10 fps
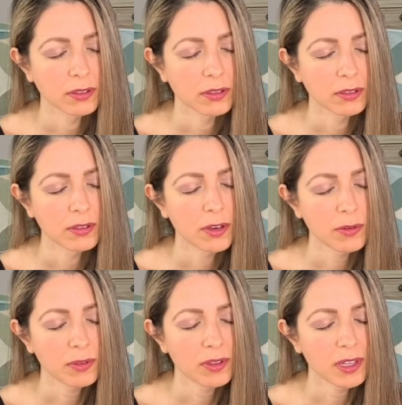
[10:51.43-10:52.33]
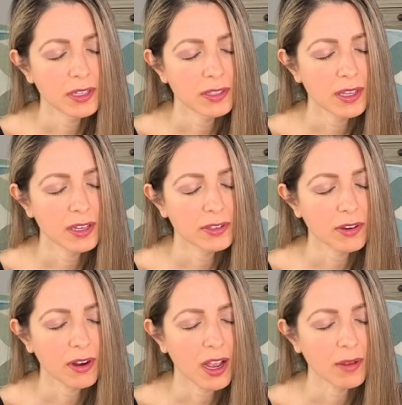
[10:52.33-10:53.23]
Know that these things
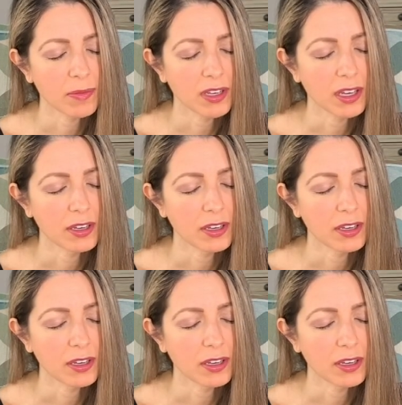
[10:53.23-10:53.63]
are happening.